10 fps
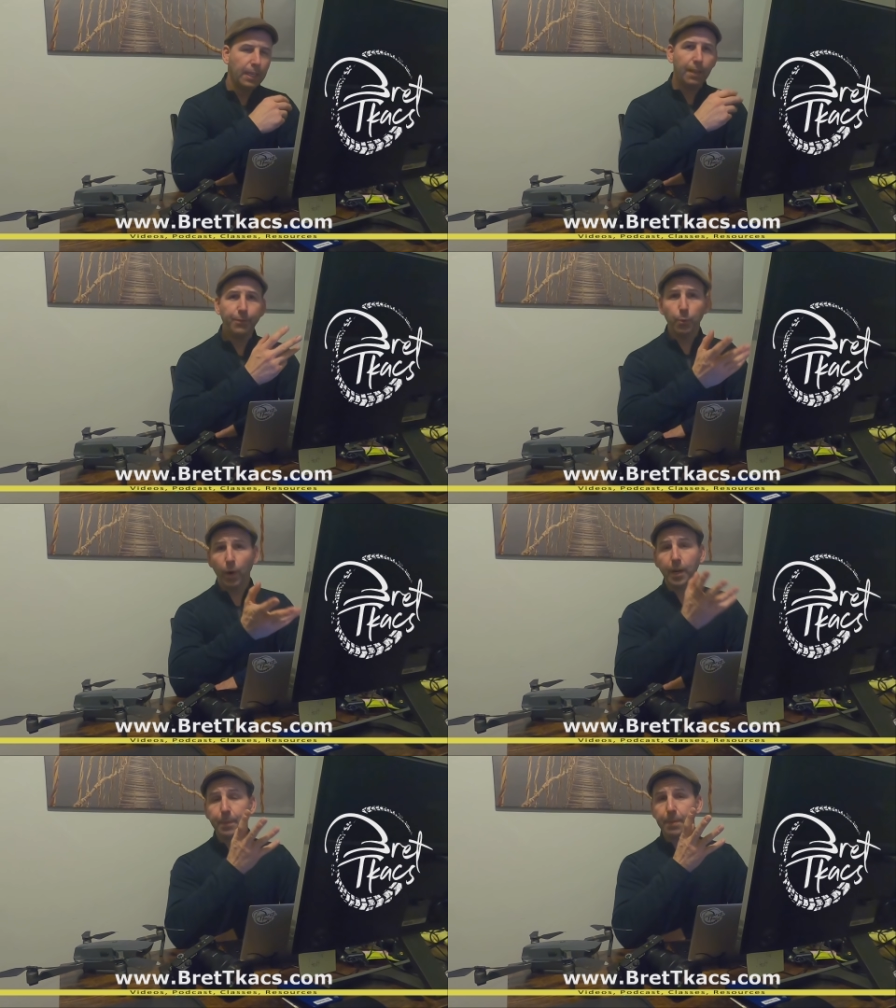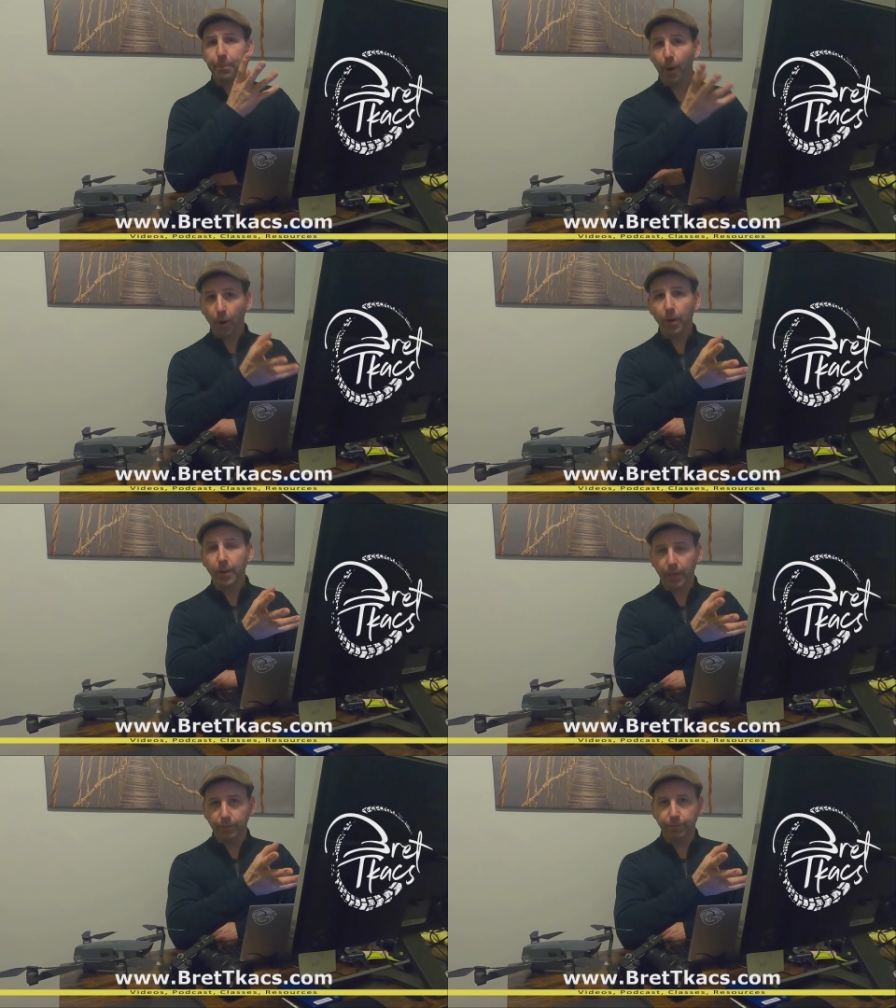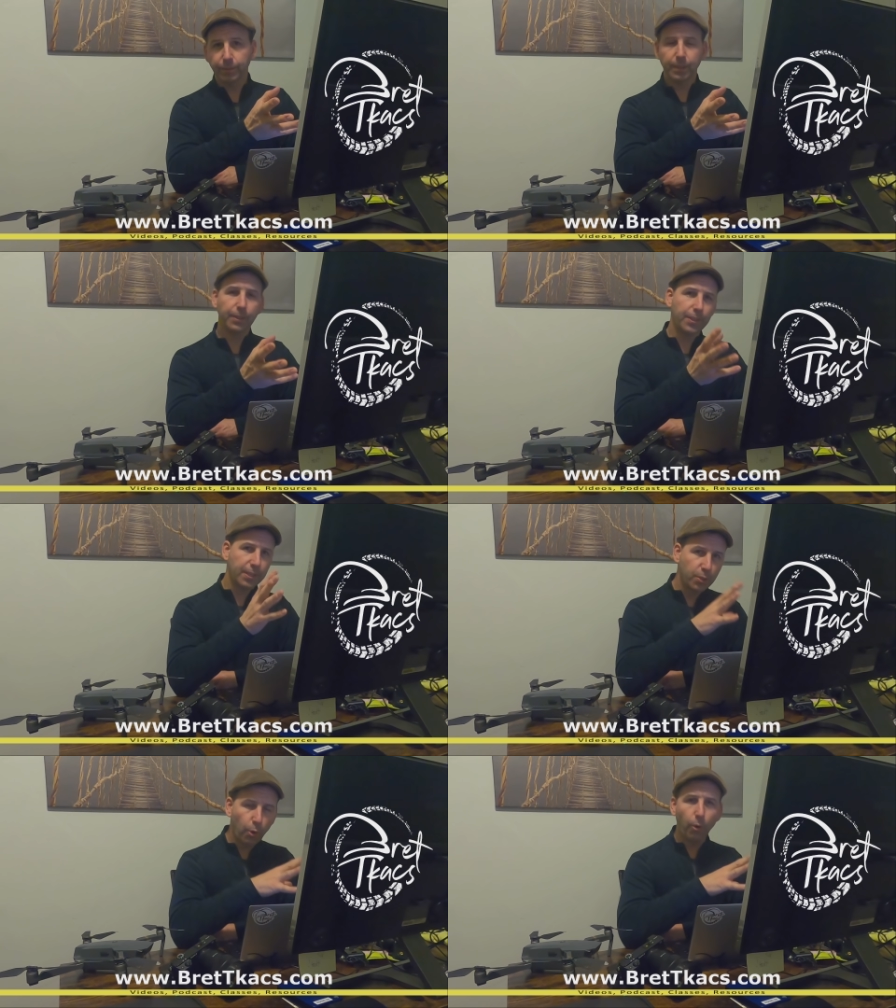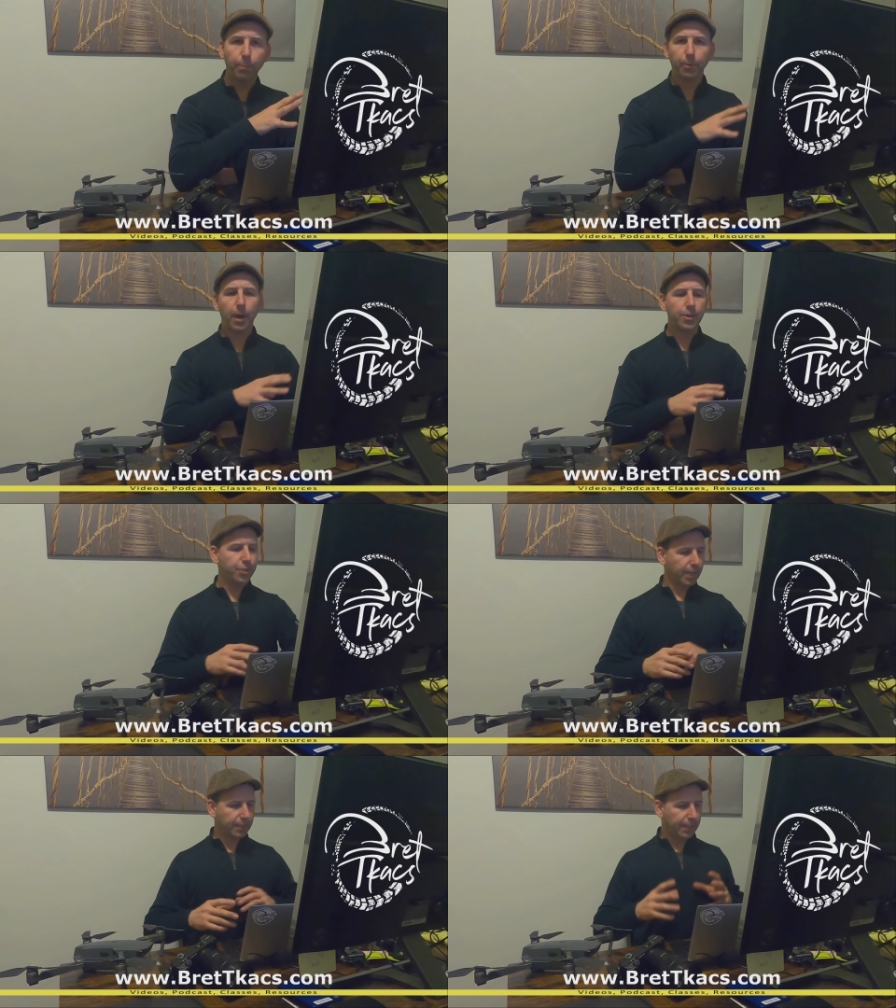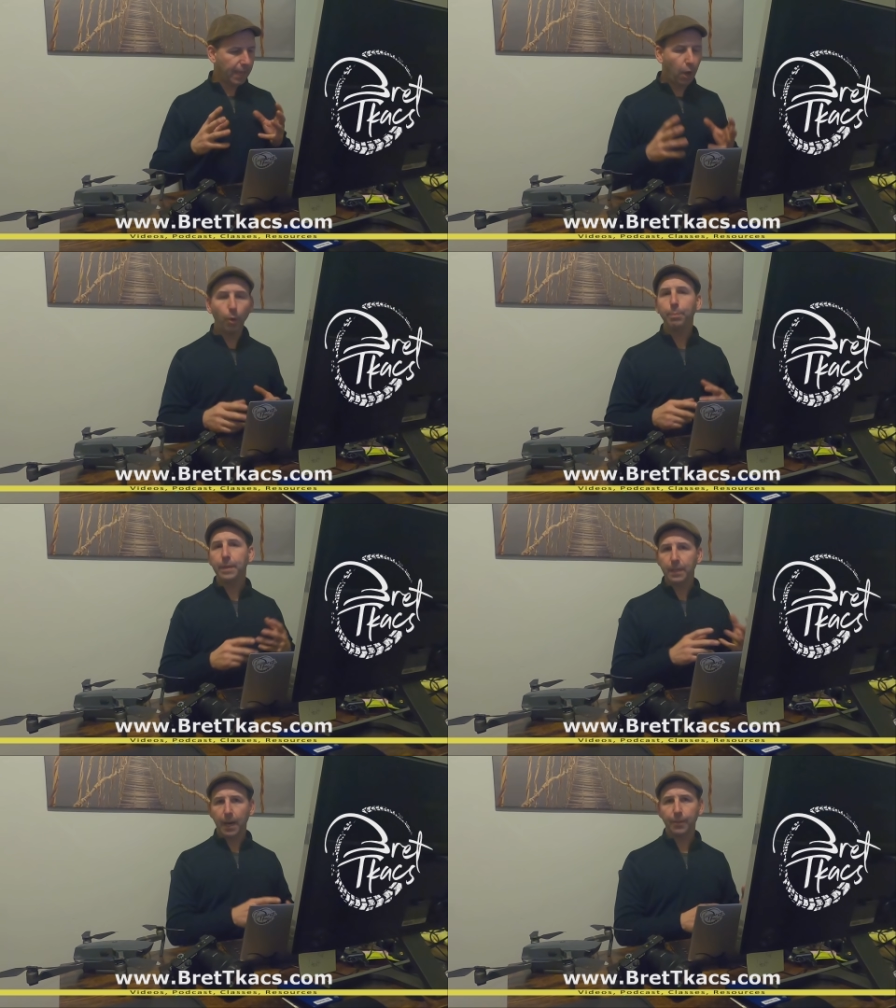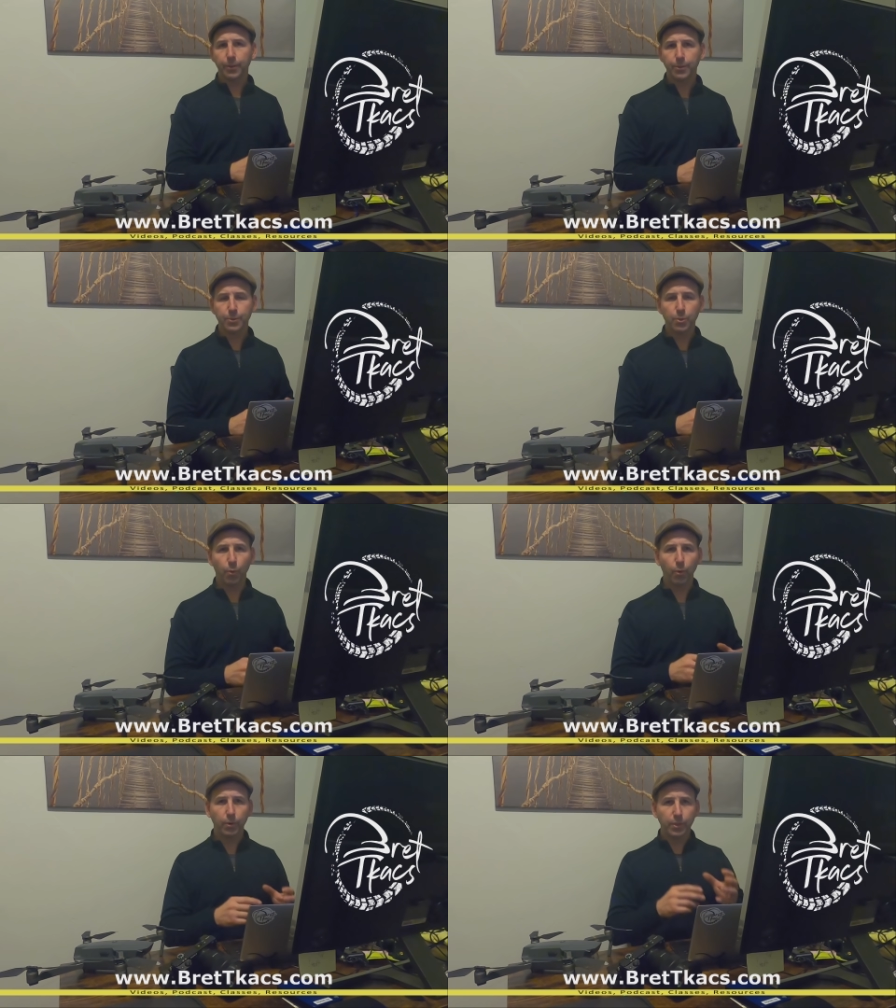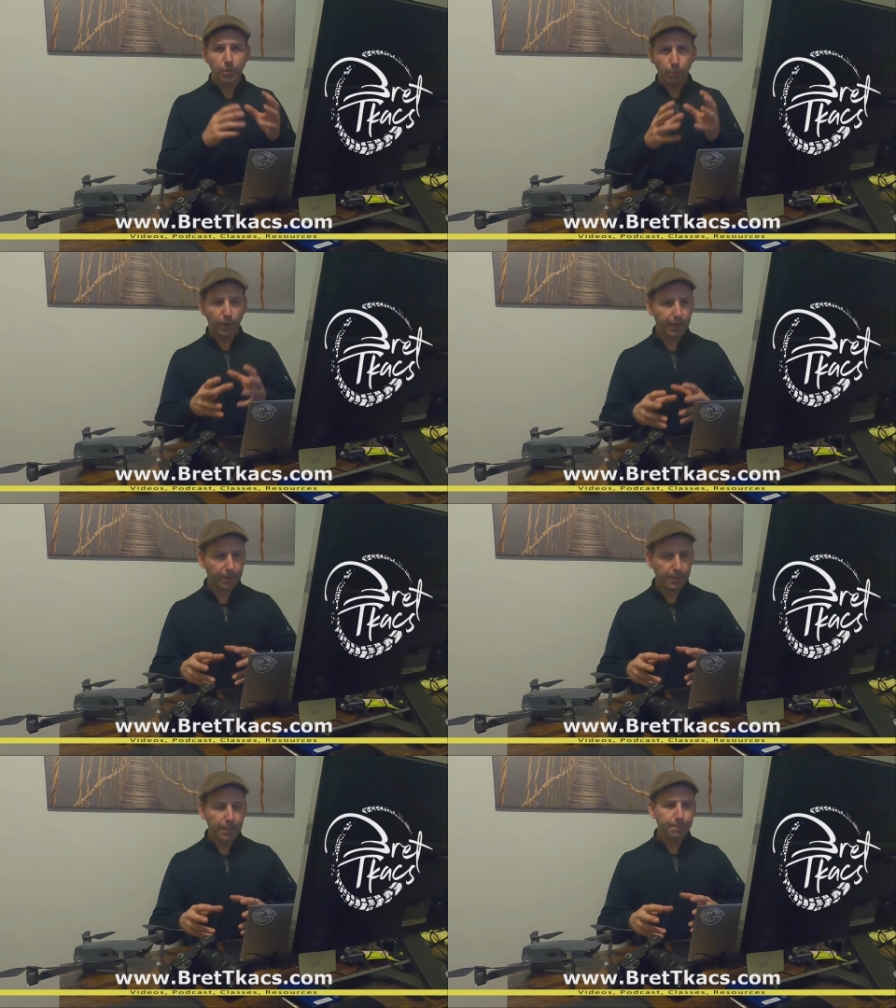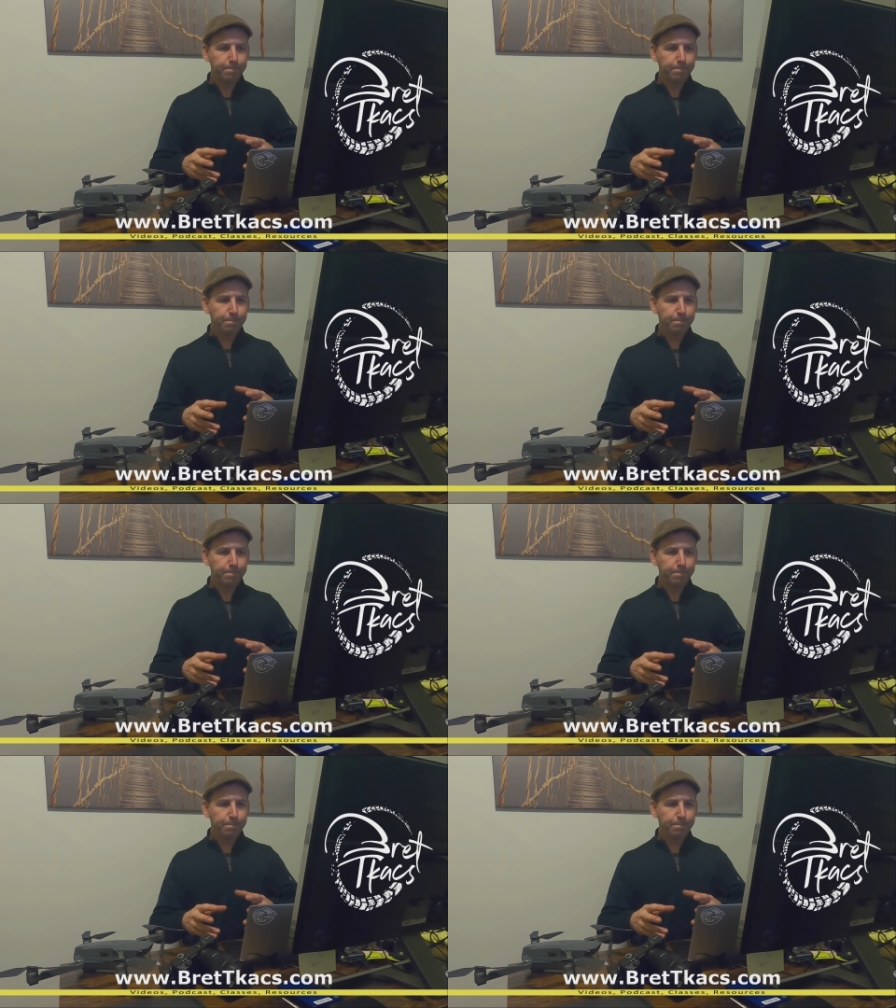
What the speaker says: If you want to be part of this whole project and helping others, or you want to